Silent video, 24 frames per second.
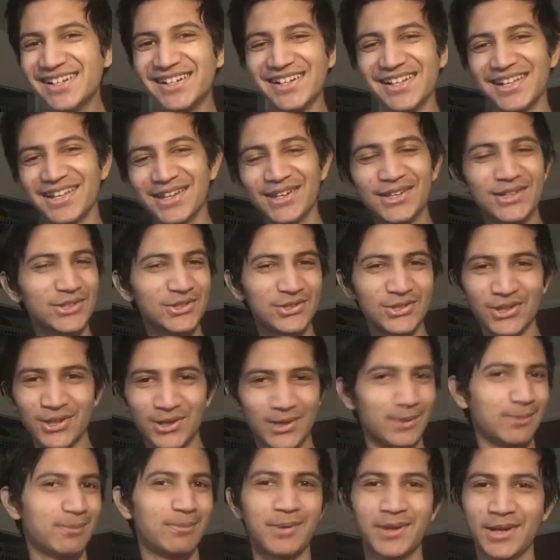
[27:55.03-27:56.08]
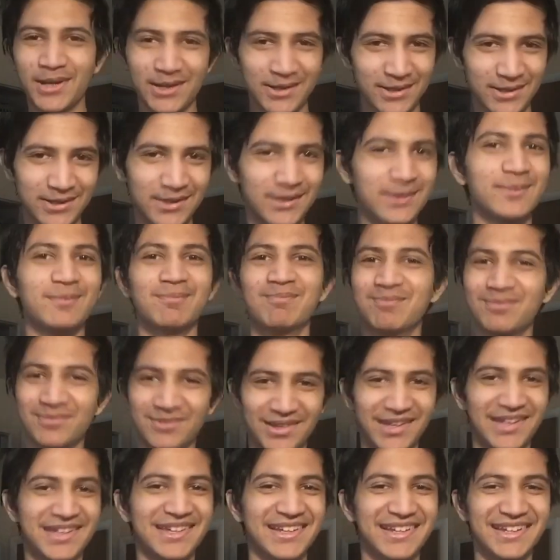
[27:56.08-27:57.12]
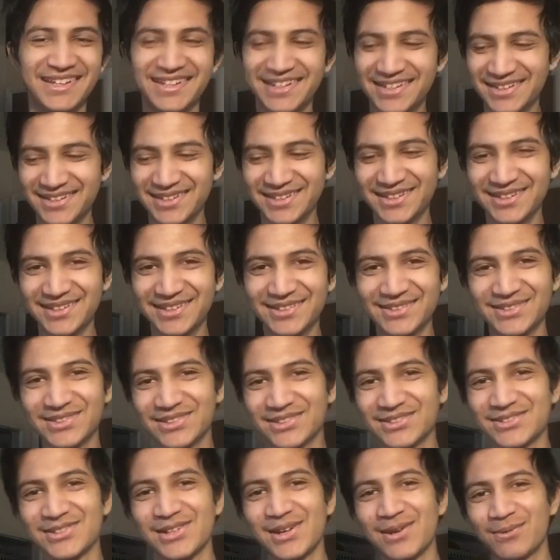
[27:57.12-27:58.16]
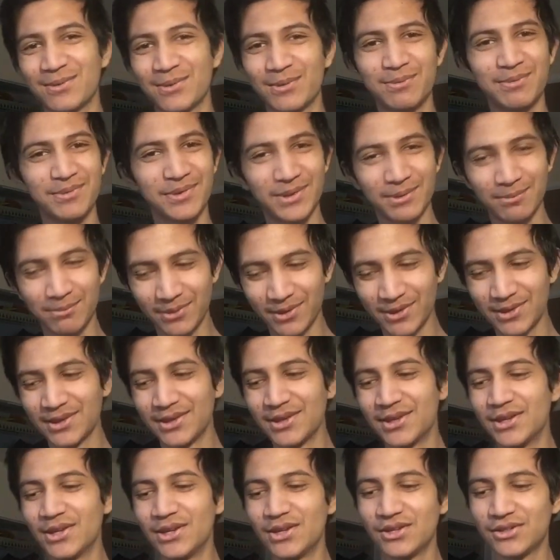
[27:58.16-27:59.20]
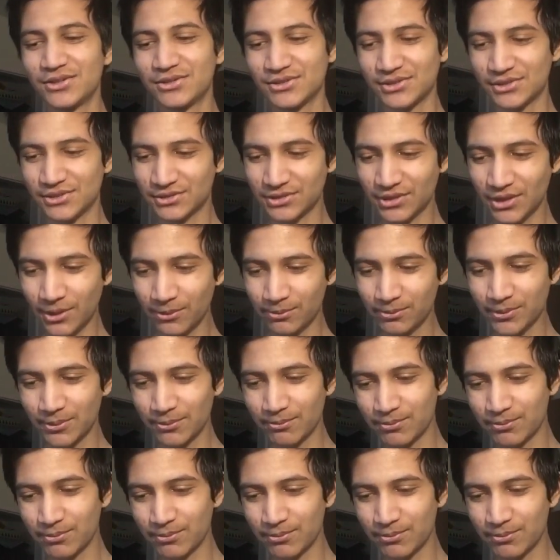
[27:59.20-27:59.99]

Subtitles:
It is not a prank. Subscribe to PewDiePie. Subscribe to